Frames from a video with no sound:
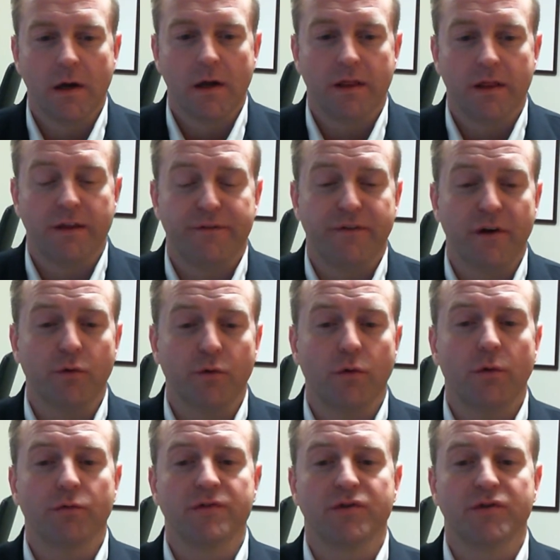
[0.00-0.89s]
The
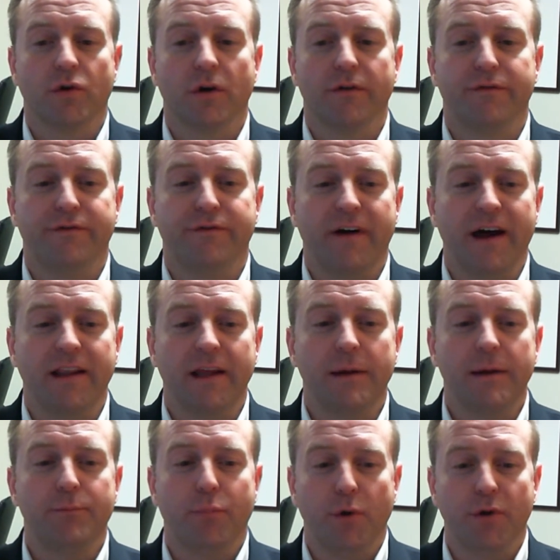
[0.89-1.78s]
Federal Reserve
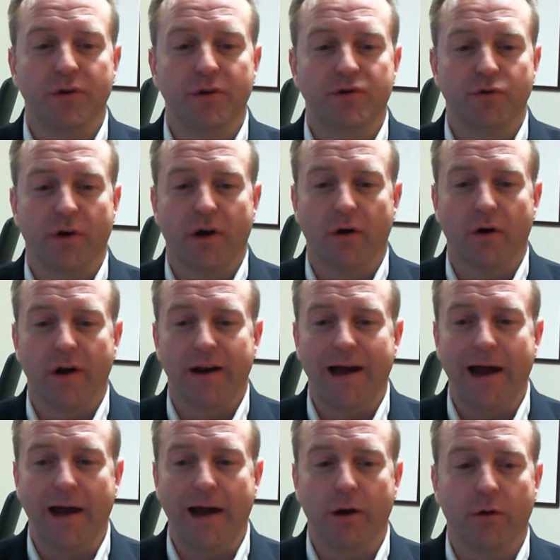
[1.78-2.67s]
finally pulled the trigger on
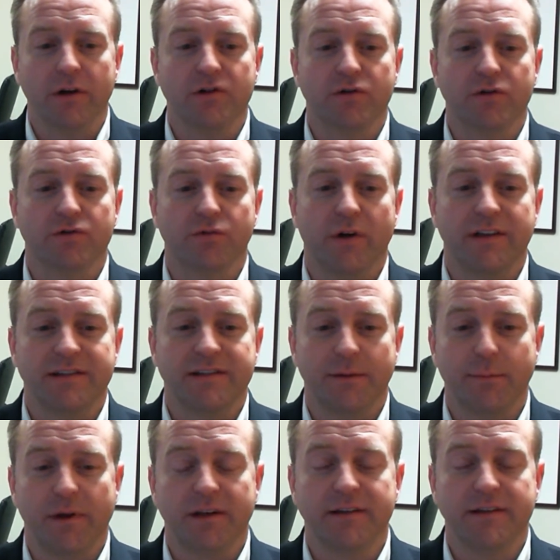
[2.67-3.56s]
higher interest rates
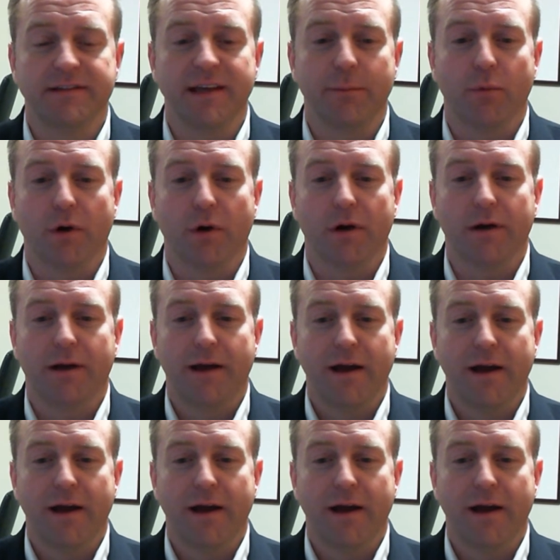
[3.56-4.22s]
in mid-December,